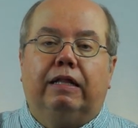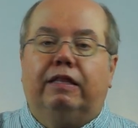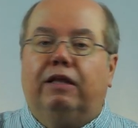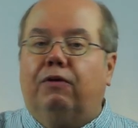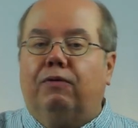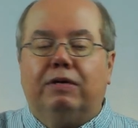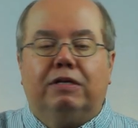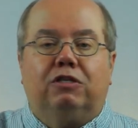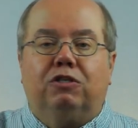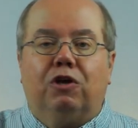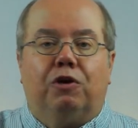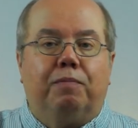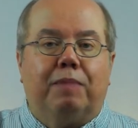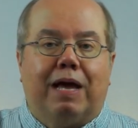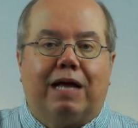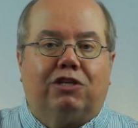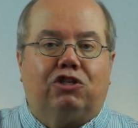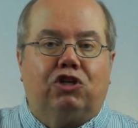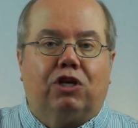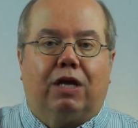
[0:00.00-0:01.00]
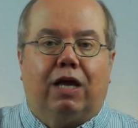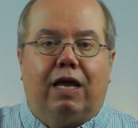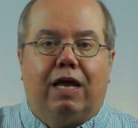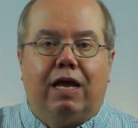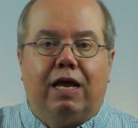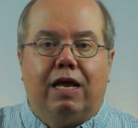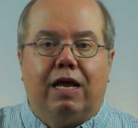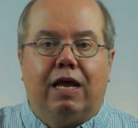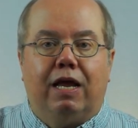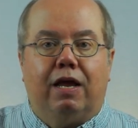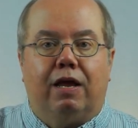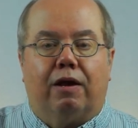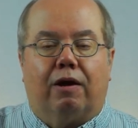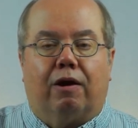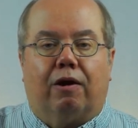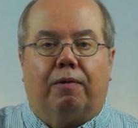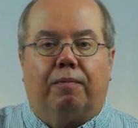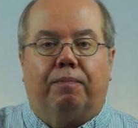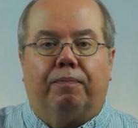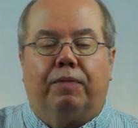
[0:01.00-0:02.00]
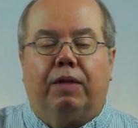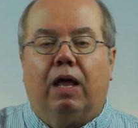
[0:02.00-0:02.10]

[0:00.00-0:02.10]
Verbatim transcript: There is no magic key here.